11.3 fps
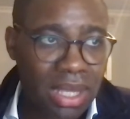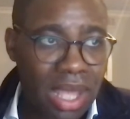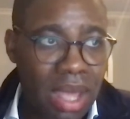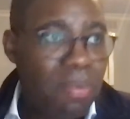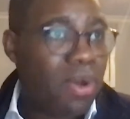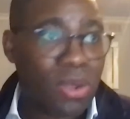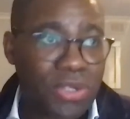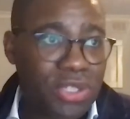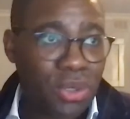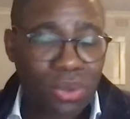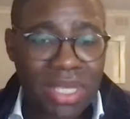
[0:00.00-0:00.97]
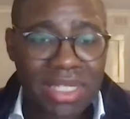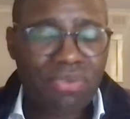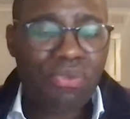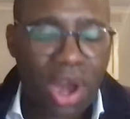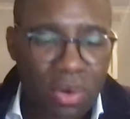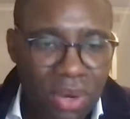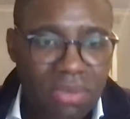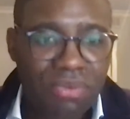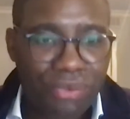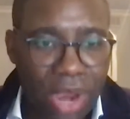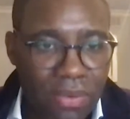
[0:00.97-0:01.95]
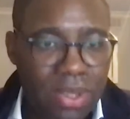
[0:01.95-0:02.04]
but also is very,
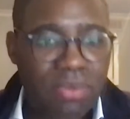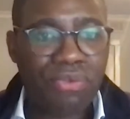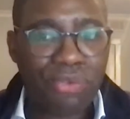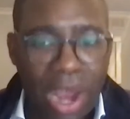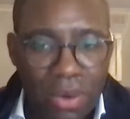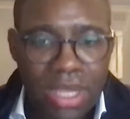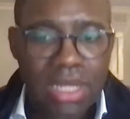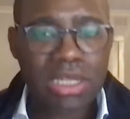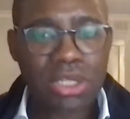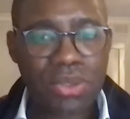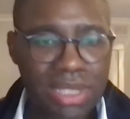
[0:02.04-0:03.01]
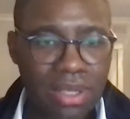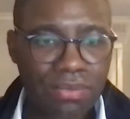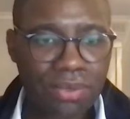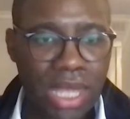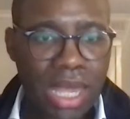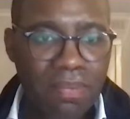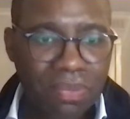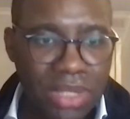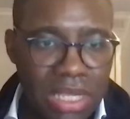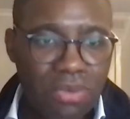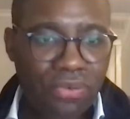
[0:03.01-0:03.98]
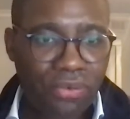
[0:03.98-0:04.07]
very, very inclusive
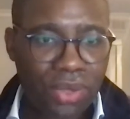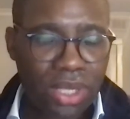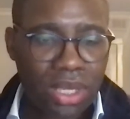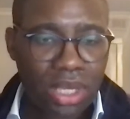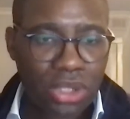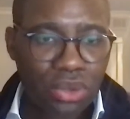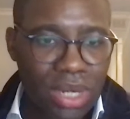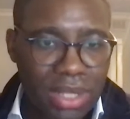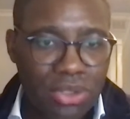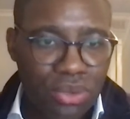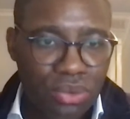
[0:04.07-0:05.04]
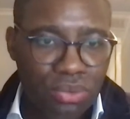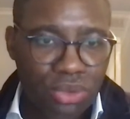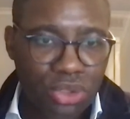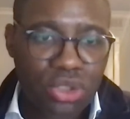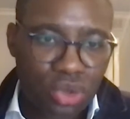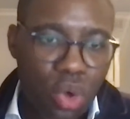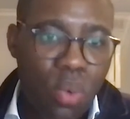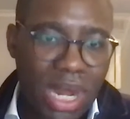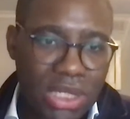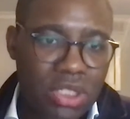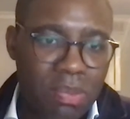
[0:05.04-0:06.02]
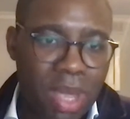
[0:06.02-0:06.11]
if you do what I
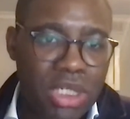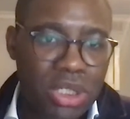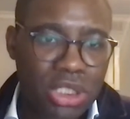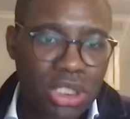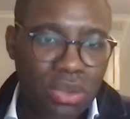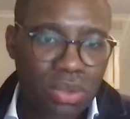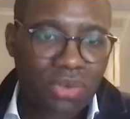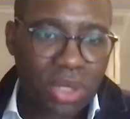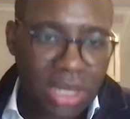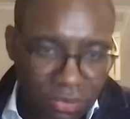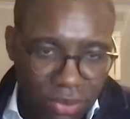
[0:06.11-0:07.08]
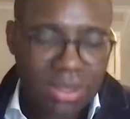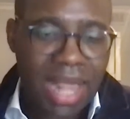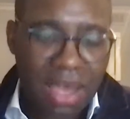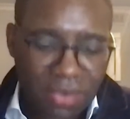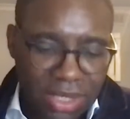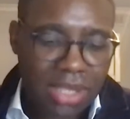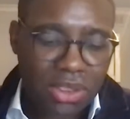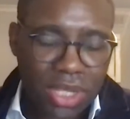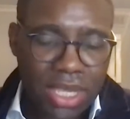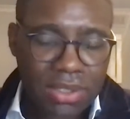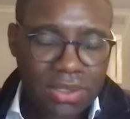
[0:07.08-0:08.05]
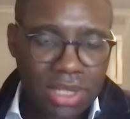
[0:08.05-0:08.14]
just mentioned to you, if you navigate
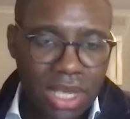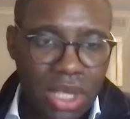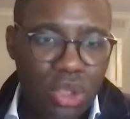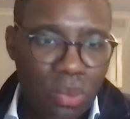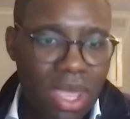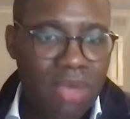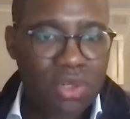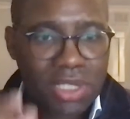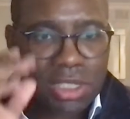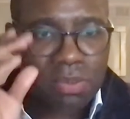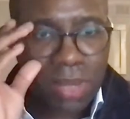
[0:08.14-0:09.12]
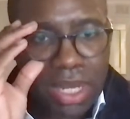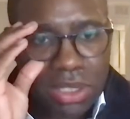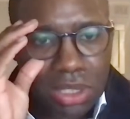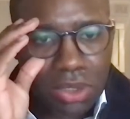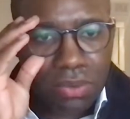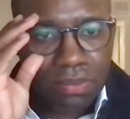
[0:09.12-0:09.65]
things the way I've just explained to you.